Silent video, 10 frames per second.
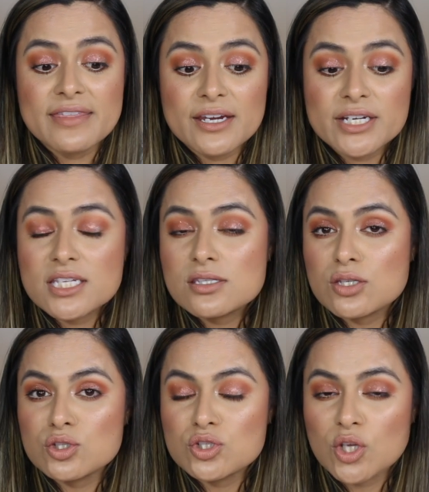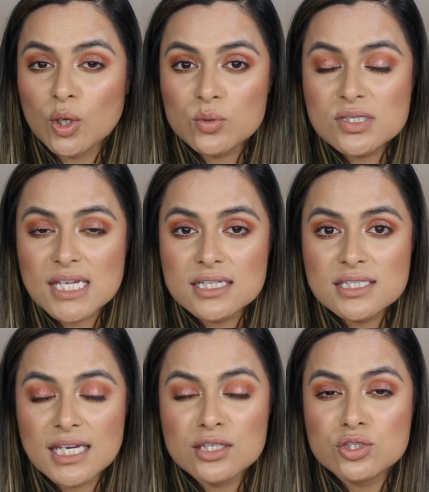There is no
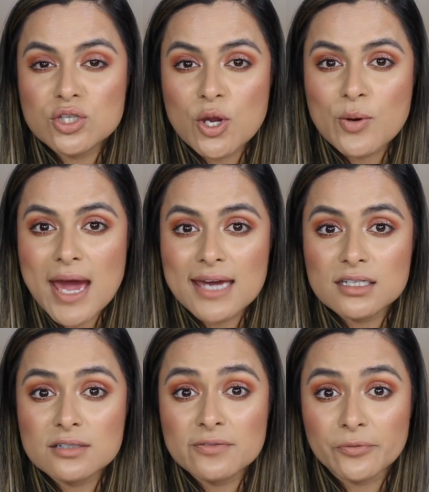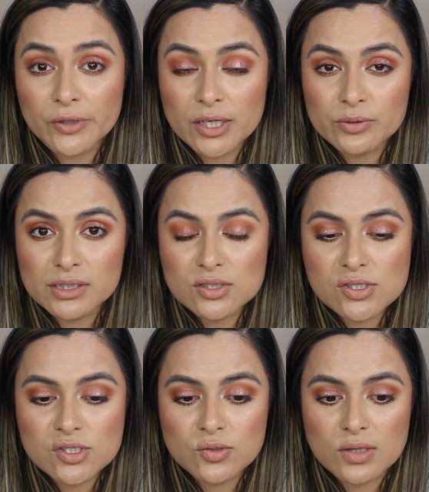scent and no added
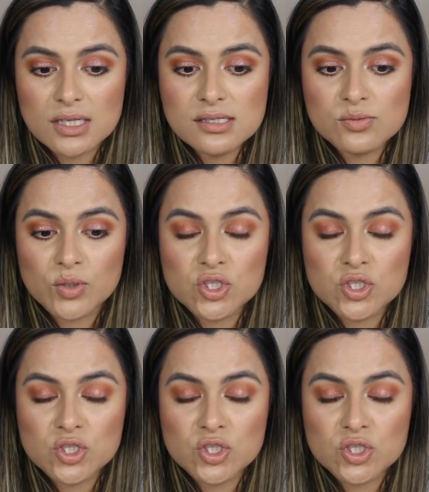fragrance to this,